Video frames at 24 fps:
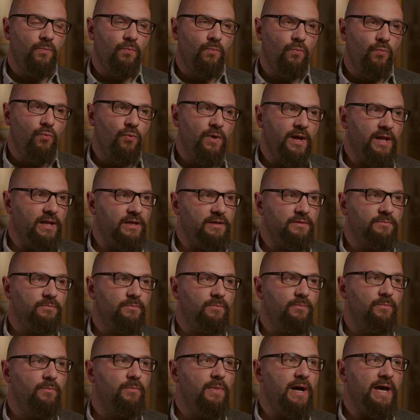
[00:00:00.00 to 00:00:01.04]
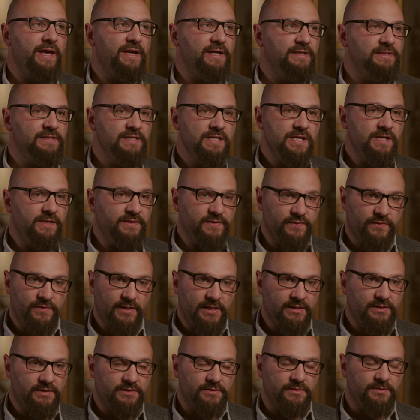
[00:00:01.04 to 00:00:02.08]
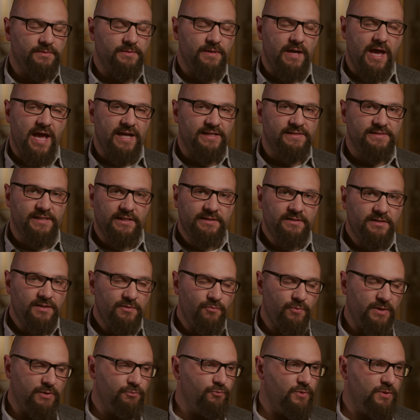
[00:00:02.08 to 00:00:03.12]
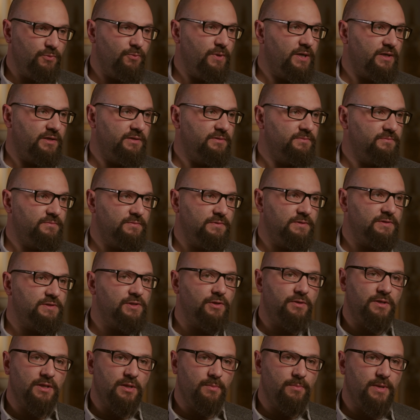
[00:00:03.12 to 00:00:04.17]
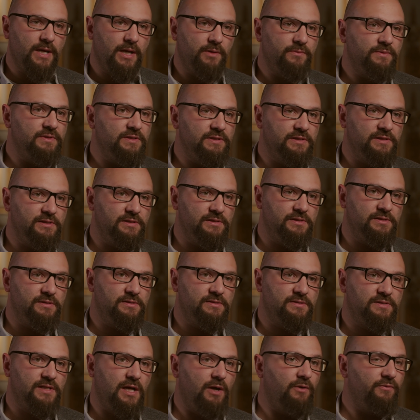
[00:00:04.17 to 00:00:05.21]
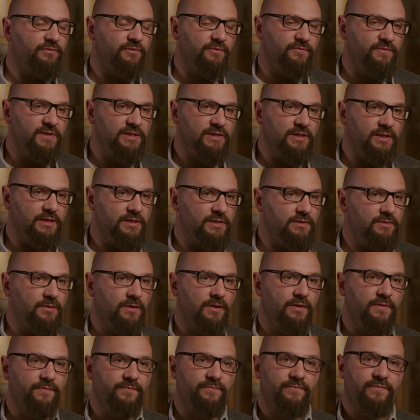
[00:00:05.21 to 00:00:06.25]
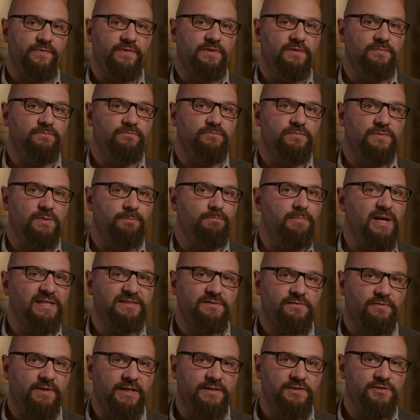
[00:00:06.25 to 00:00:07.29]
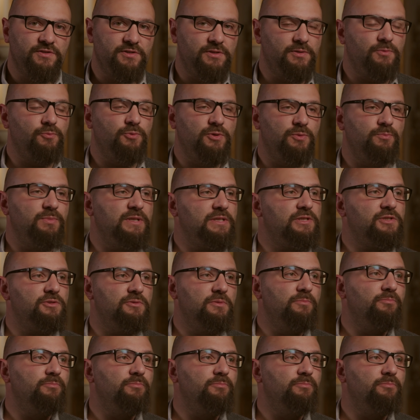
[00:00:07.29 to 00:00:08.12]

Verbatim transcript: Well, my idea is that uh, exactly when we were talking about the south of Italy, the, the best strategy would be to